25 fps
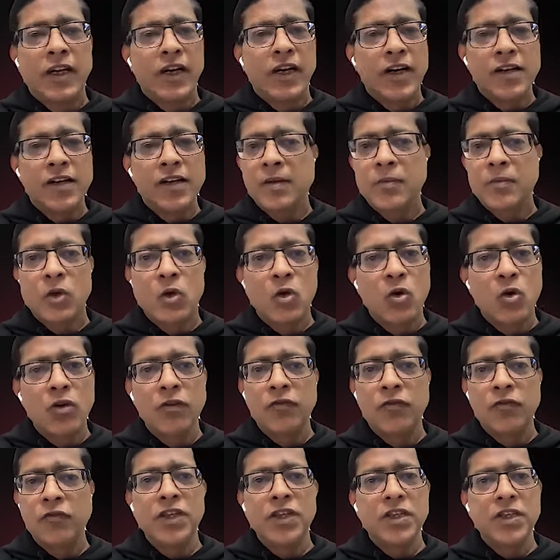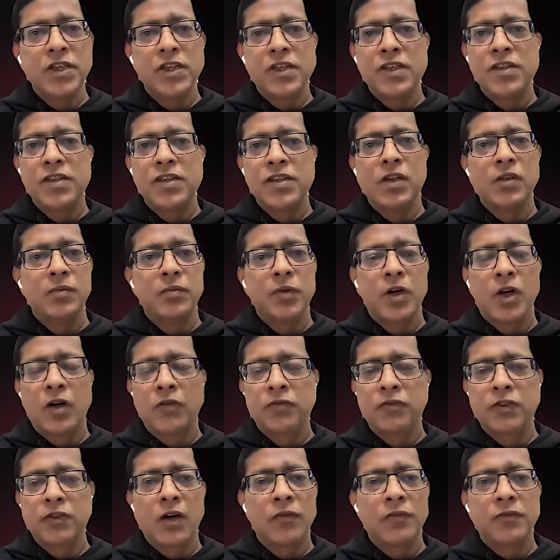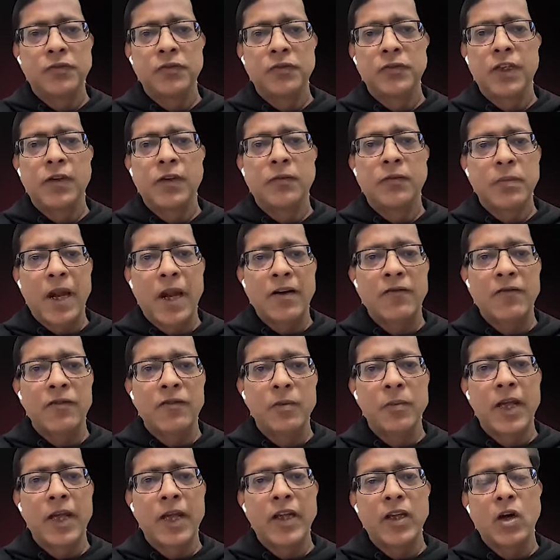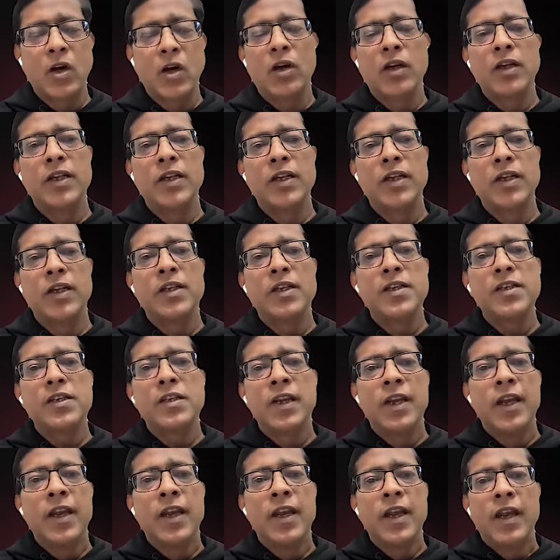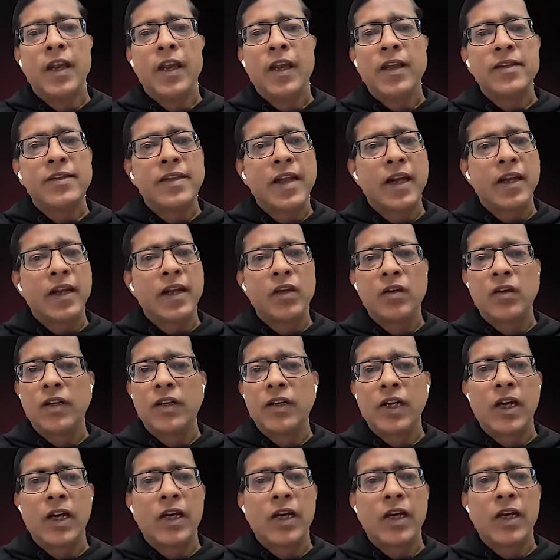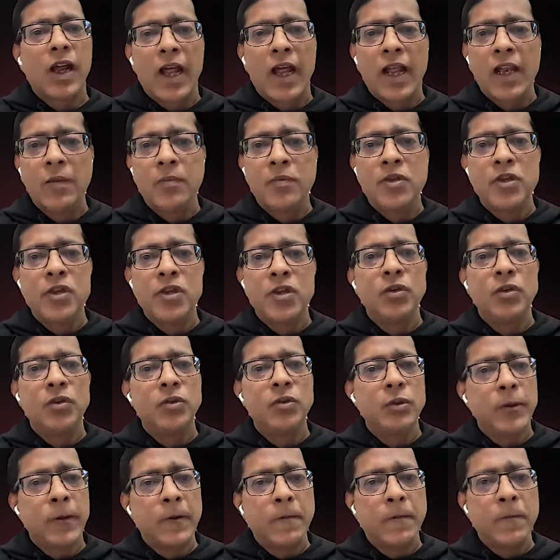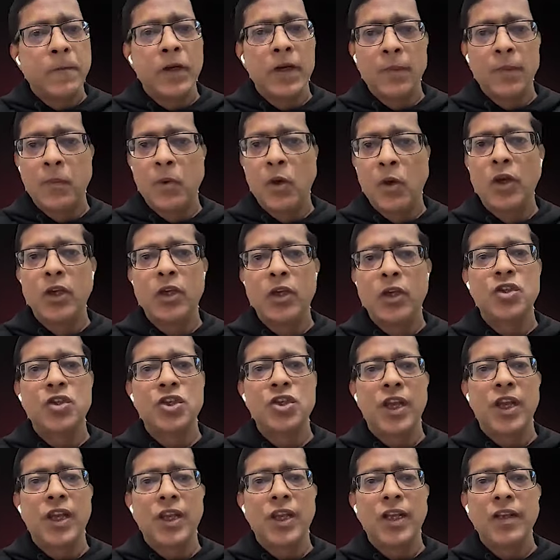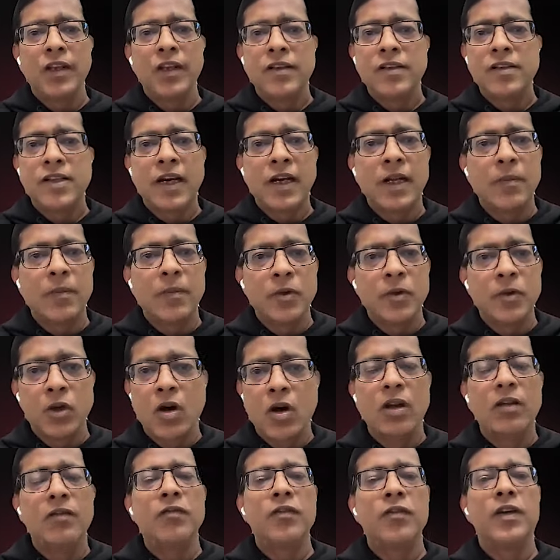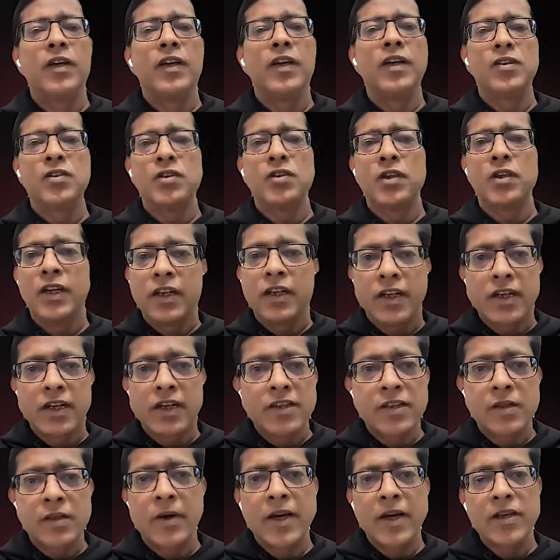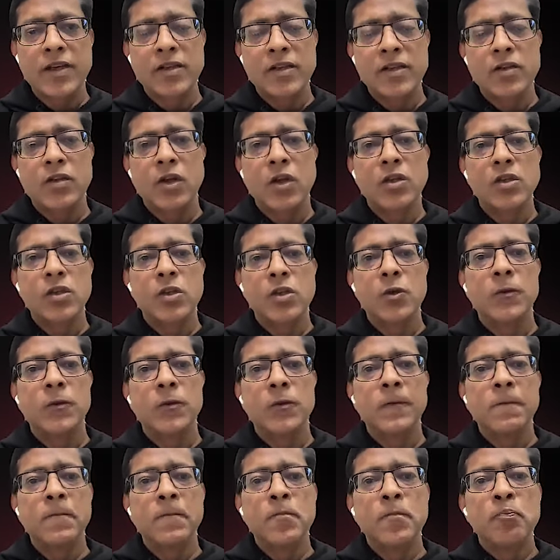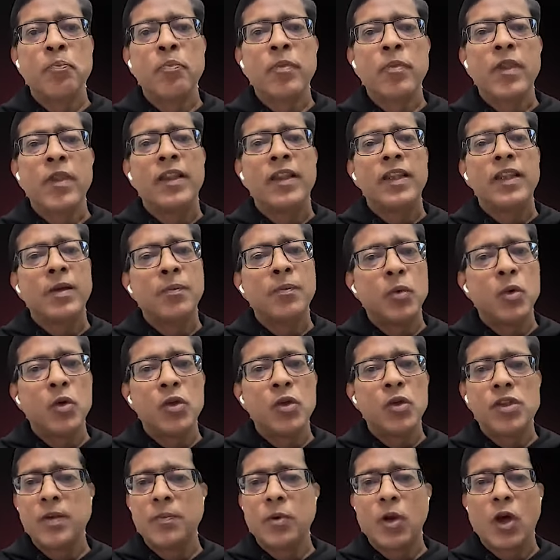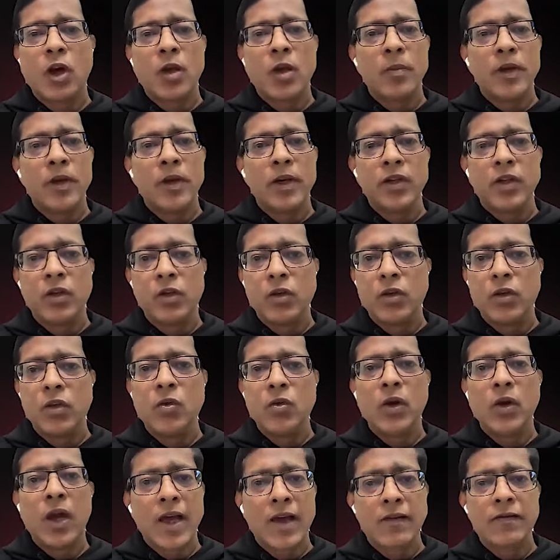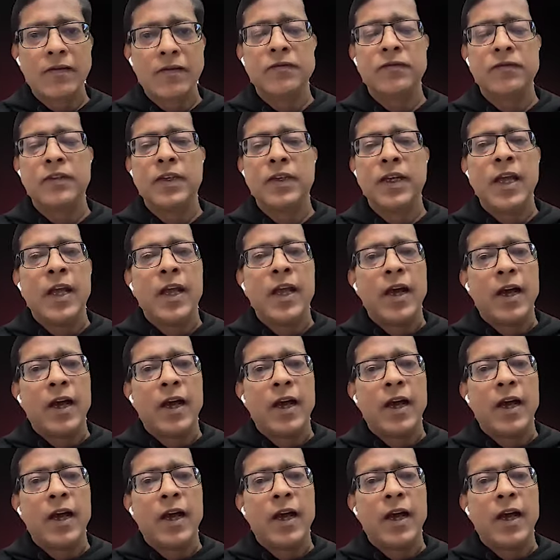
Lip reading: So there are some core features, of a platform like Cogitus, is that it helps you deploy your chain, set up your configs, you can customize it also, and then post deployment, you have